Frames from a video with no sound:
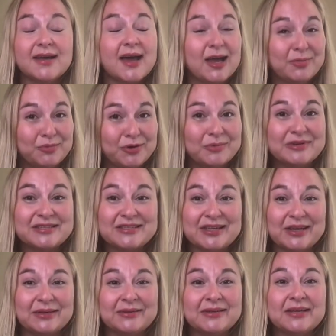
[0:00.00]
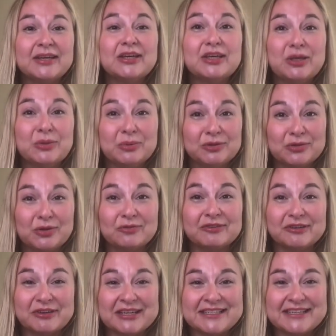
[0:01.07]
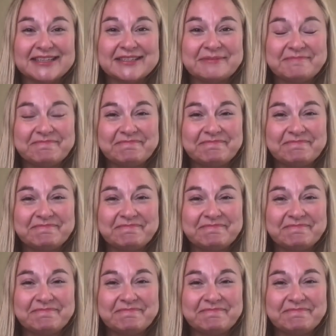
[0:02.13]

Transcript: I promise you, you will not regret it.